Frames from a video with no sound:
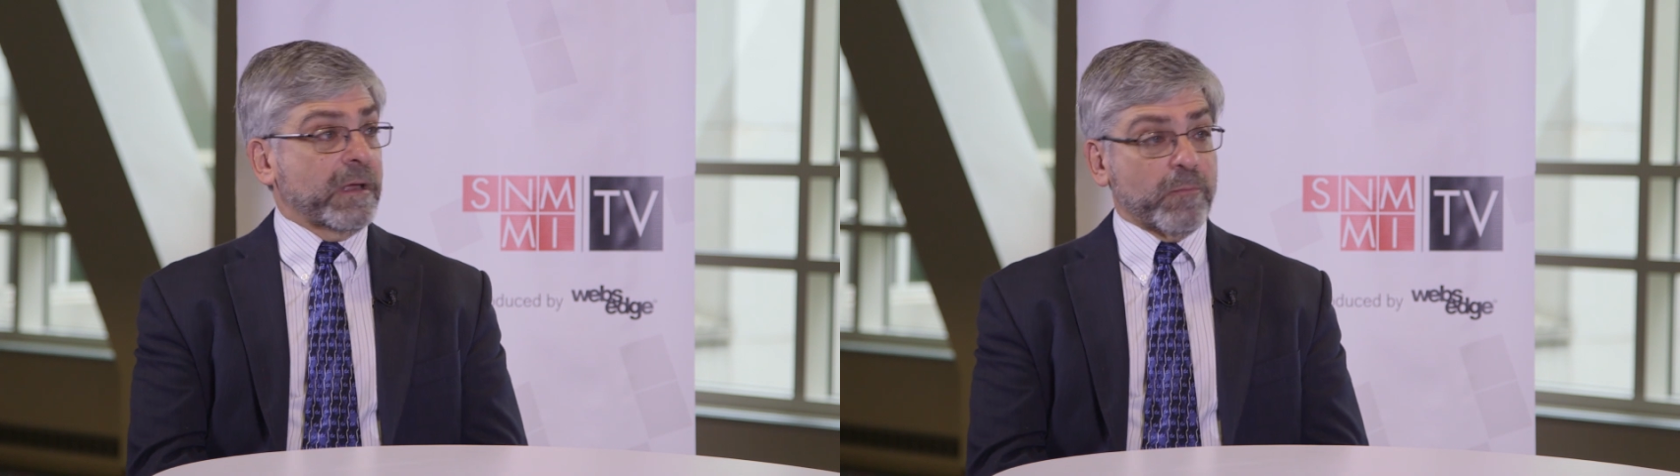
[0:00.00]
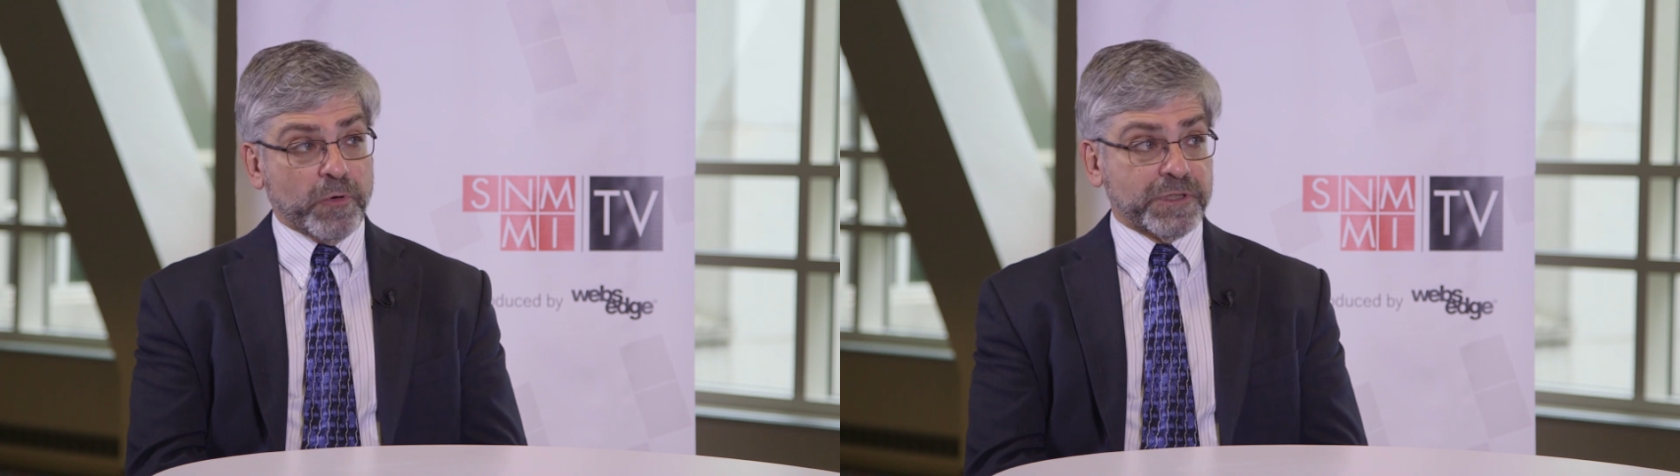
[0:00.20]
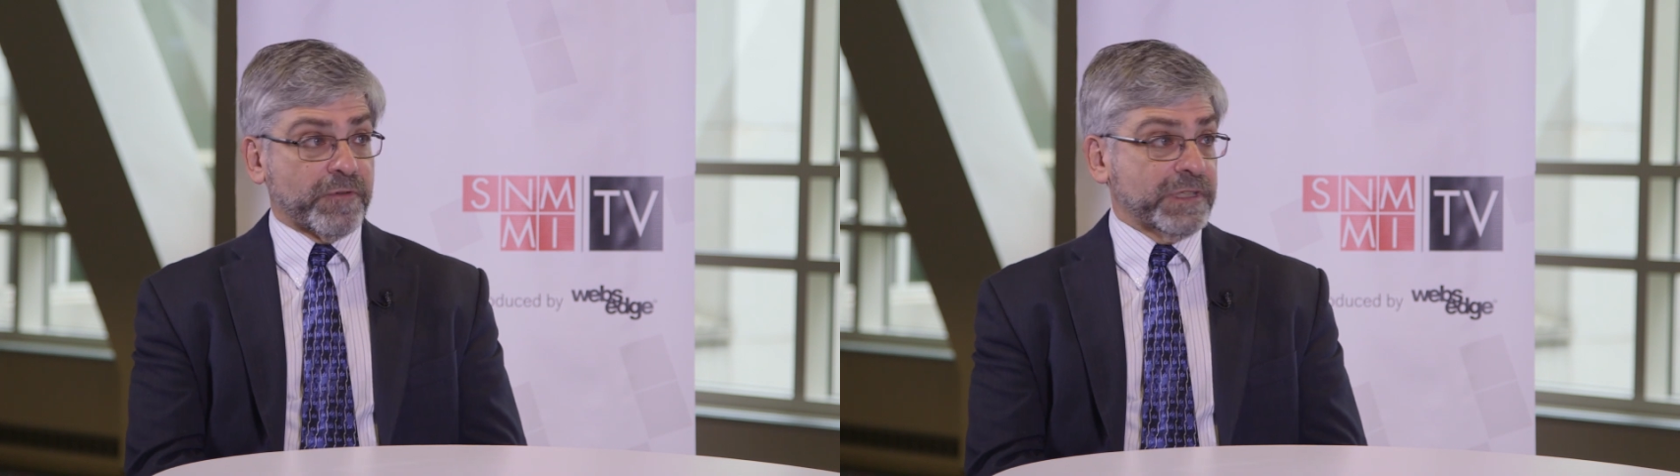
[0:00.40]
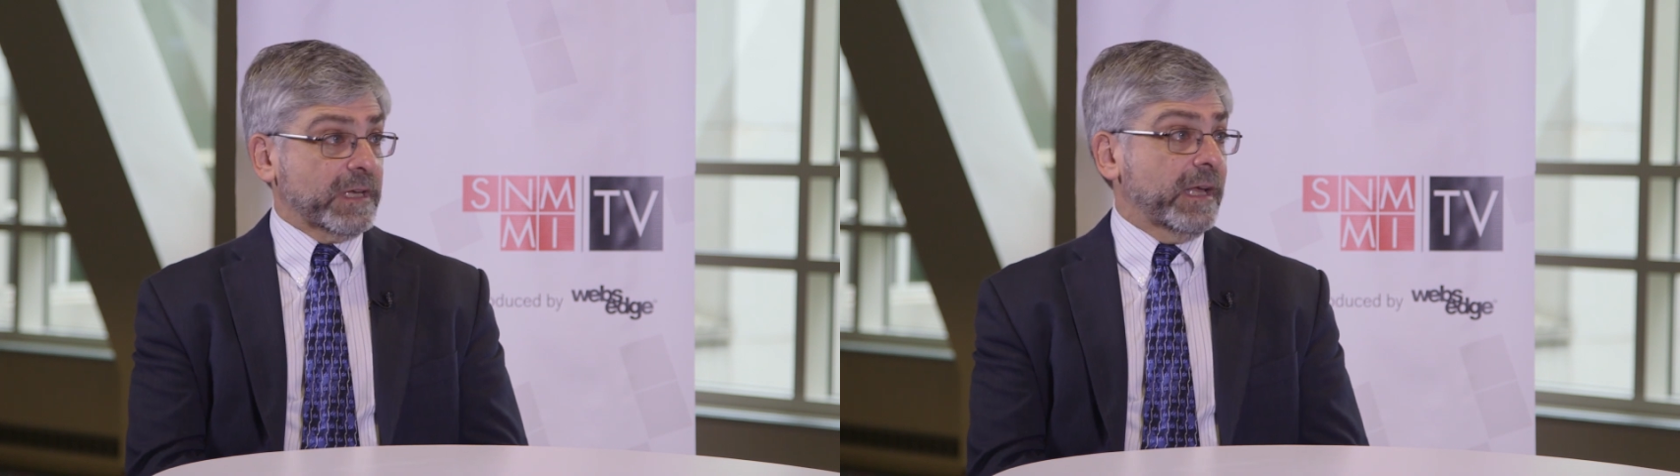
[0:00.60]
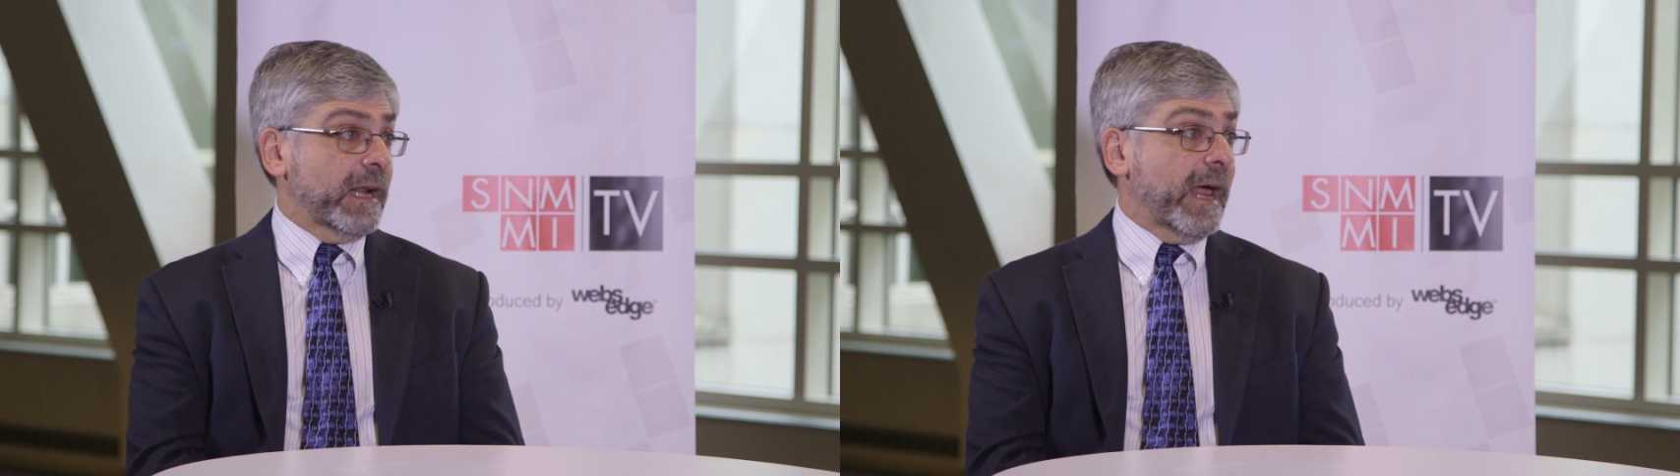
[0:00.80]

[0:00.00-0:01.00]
and more sophisticated